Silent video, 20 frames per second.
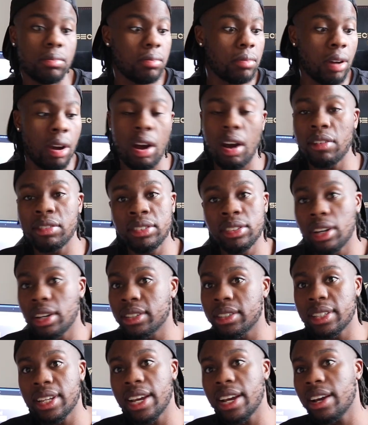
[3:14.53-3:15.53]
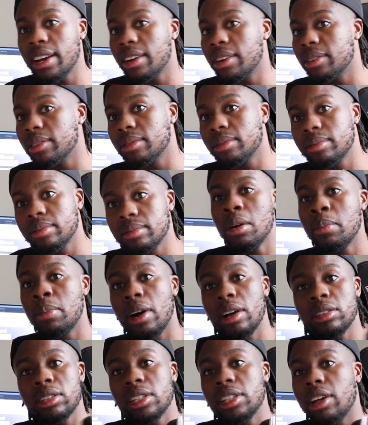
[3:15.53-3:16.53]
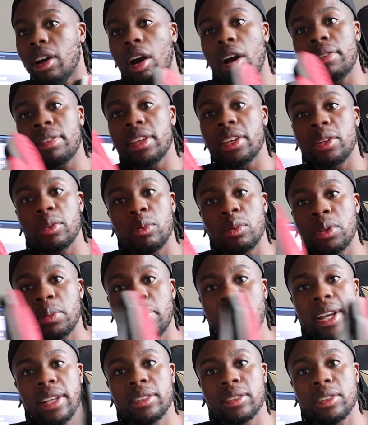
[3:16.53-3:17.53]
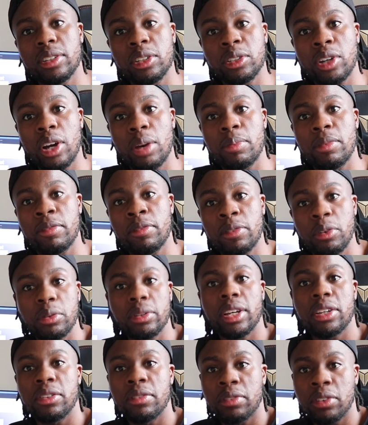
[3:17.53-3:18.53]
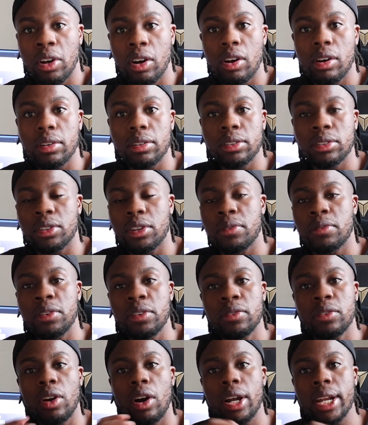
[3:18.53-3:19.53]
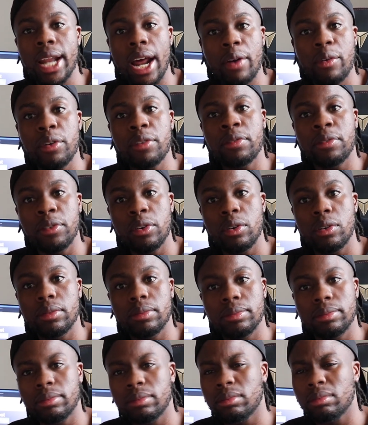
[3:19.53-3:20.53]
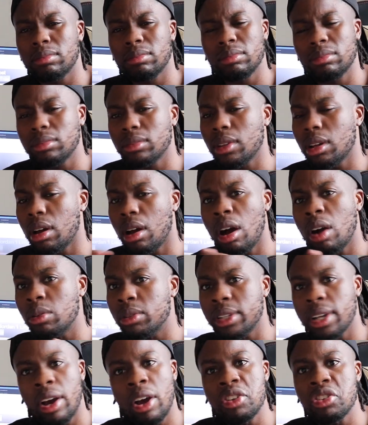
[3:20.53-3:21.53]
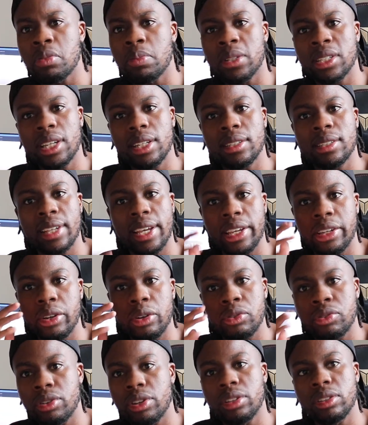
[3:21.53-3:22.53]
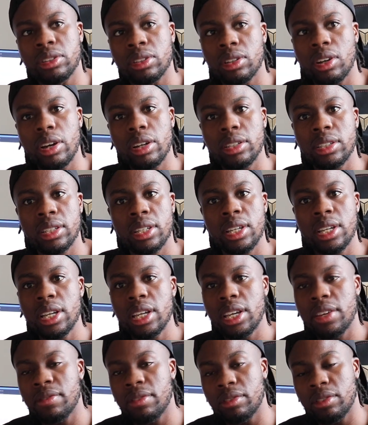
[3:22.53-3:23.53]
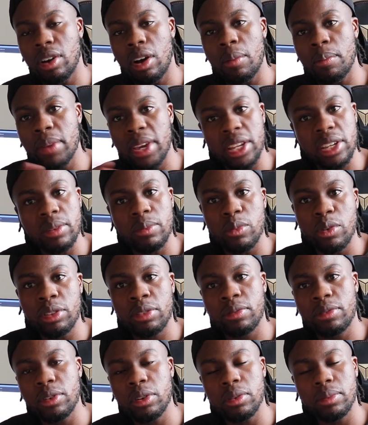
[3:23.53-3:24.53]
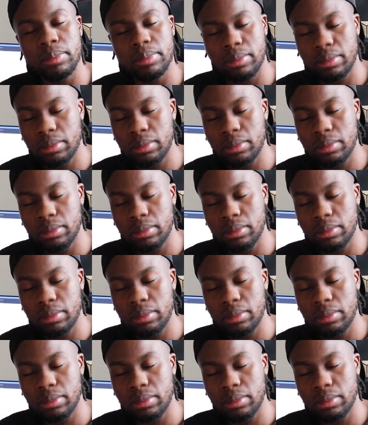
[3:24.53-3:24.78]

half size down. Personally, I think it all depends on the type of foot that you've got. So if you've got a narrow foot, I would 100% say go true to size. If you've got a medium width foot,